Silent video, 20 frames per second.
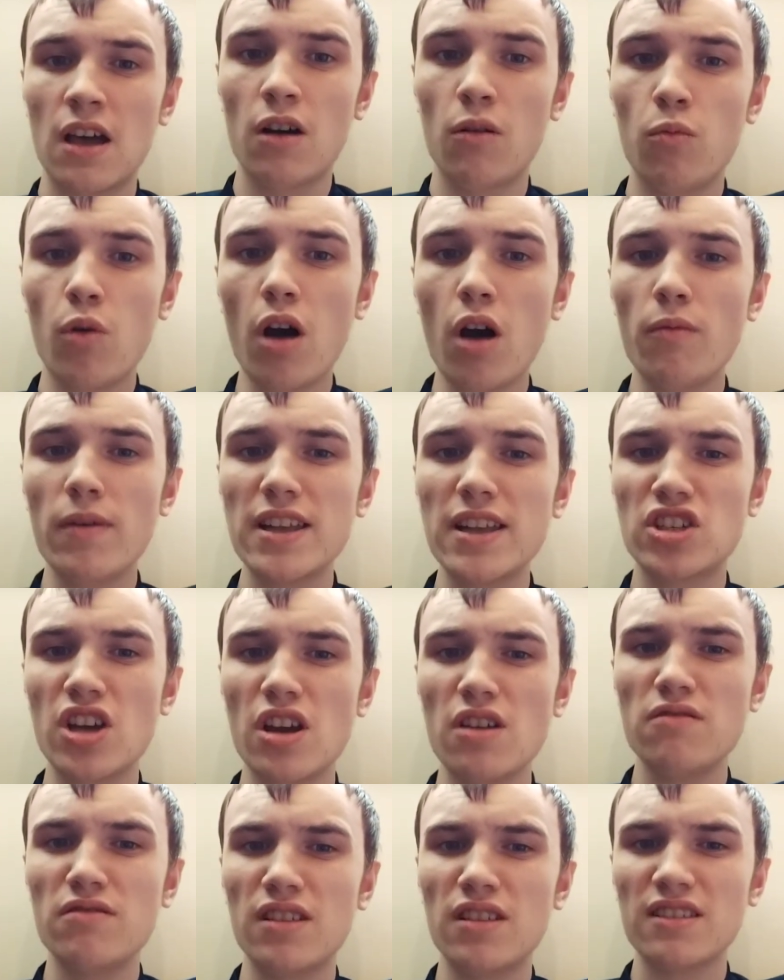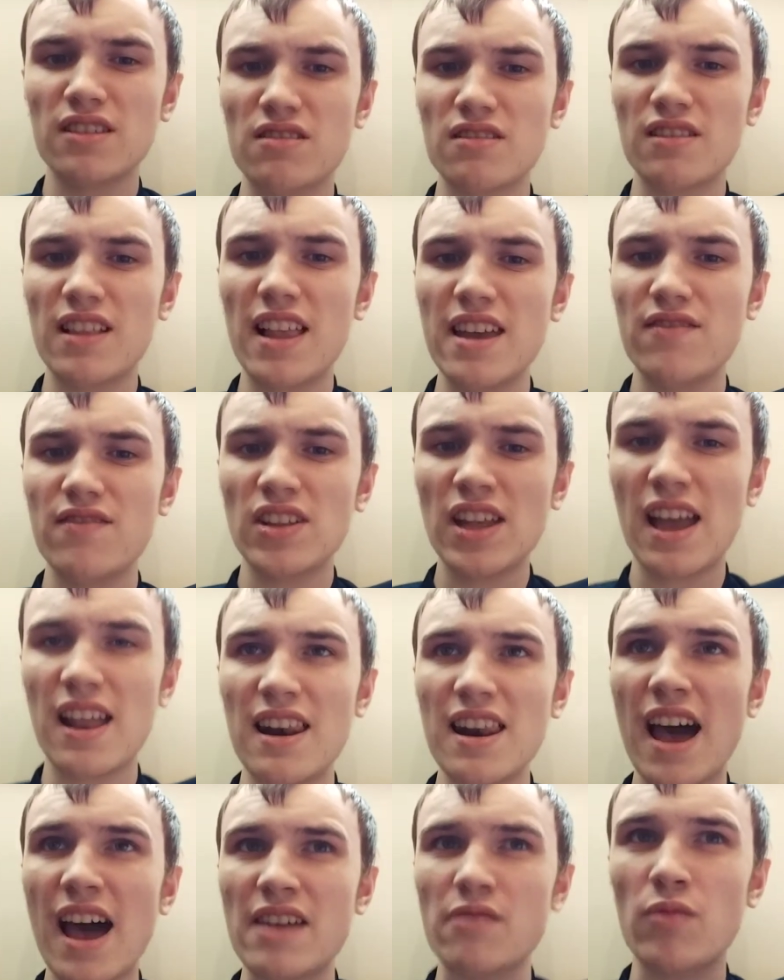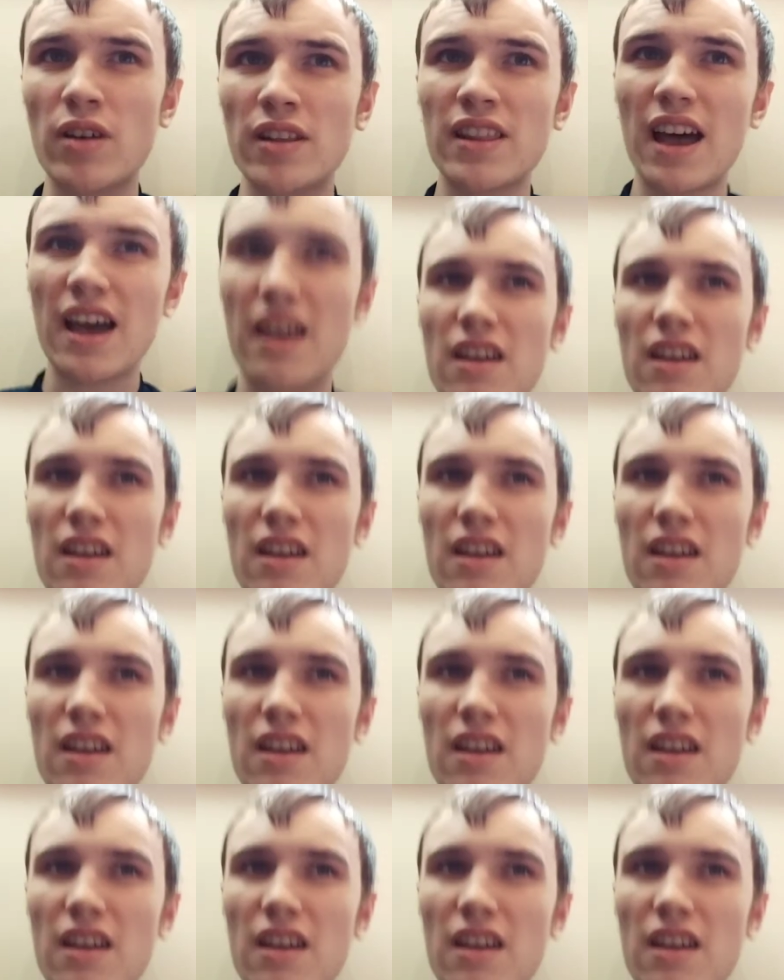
Why are we leaving it late when